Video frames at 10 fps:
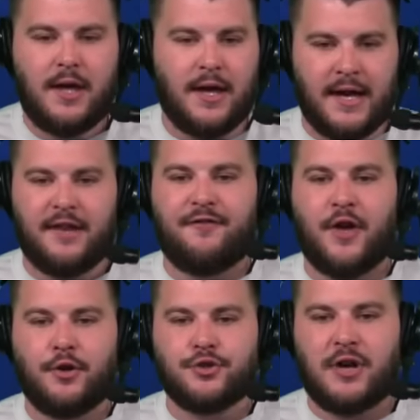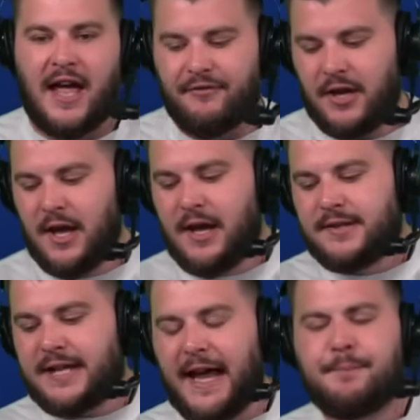NFL draft.
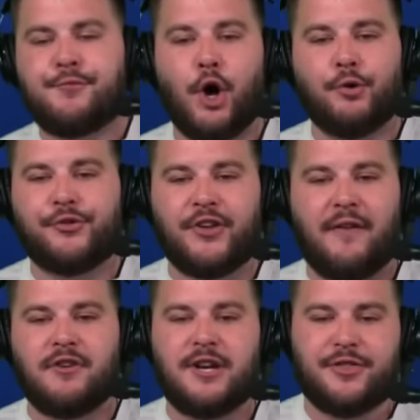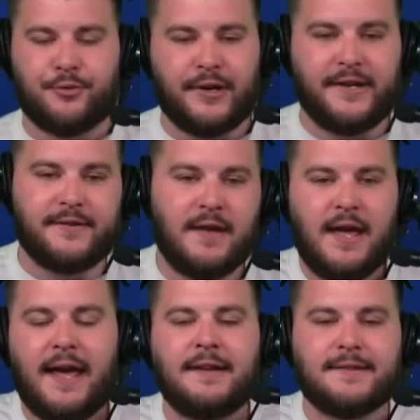Type those 73s
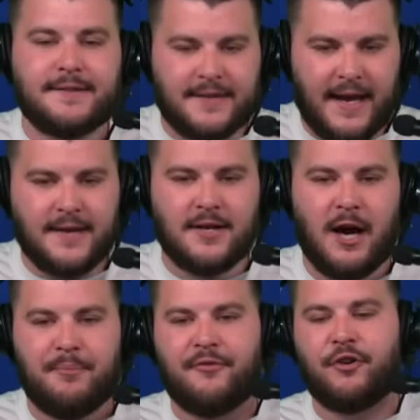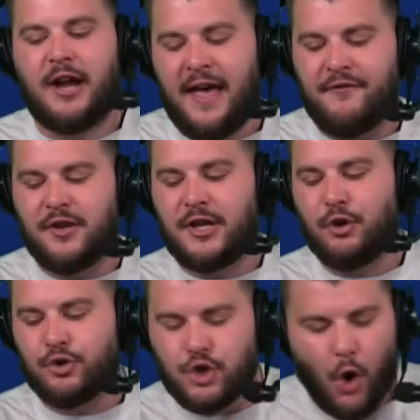and stand up for Evan
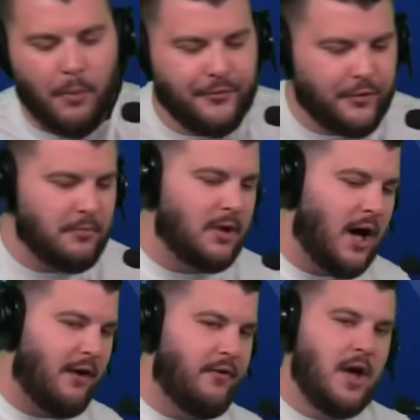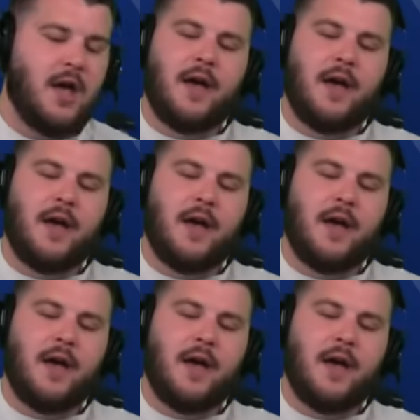Neal. Show him some love.